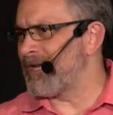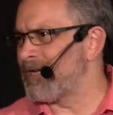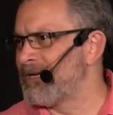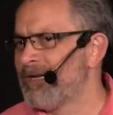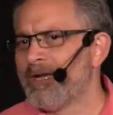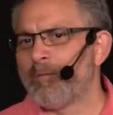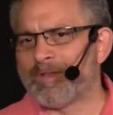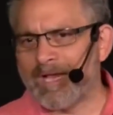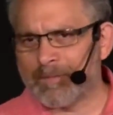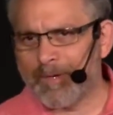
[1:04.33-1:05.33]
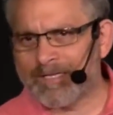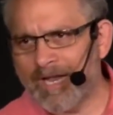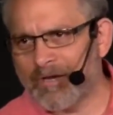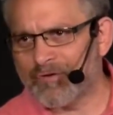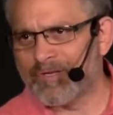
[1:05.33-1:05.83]
in, the
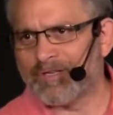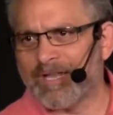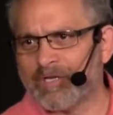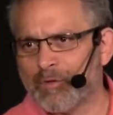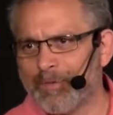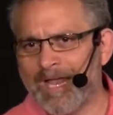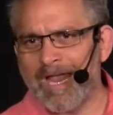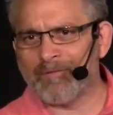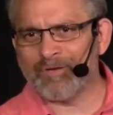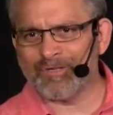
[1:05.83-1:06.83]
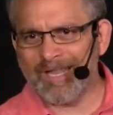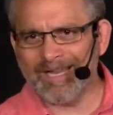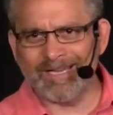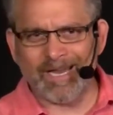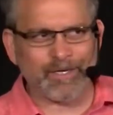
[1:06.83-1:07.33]
expectation is that you behave just like
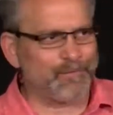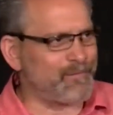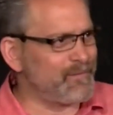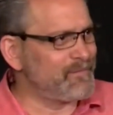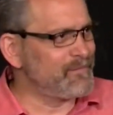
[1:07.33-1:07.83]
a native.